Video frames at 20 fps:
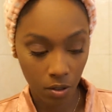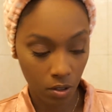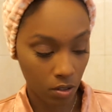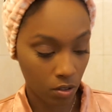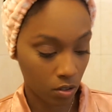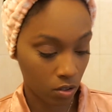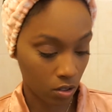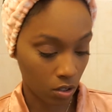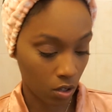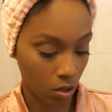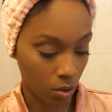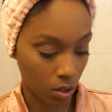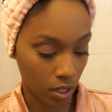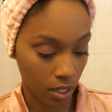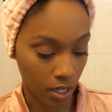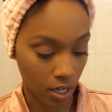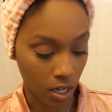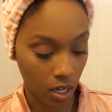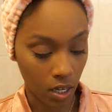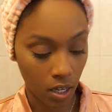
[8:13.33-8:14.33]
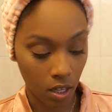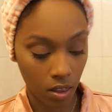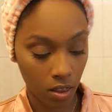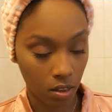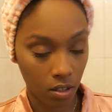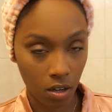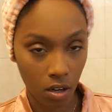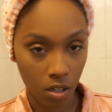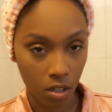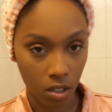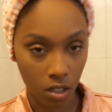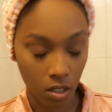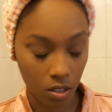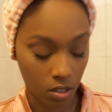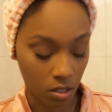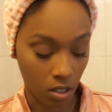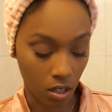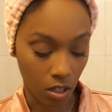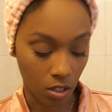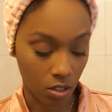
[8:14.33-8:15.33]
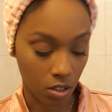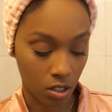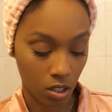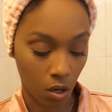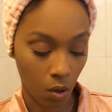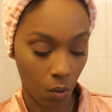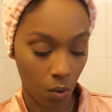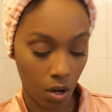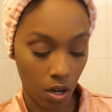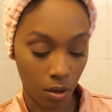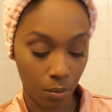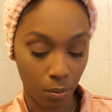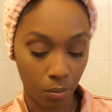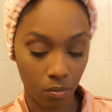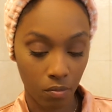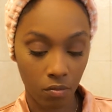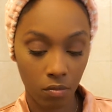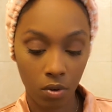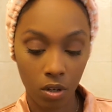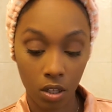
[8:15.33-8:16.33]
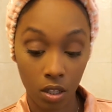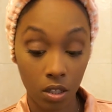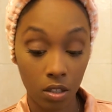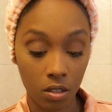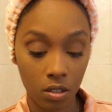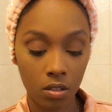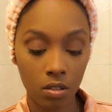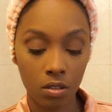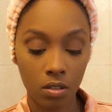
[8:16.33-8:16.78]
so like any color is gonna show up really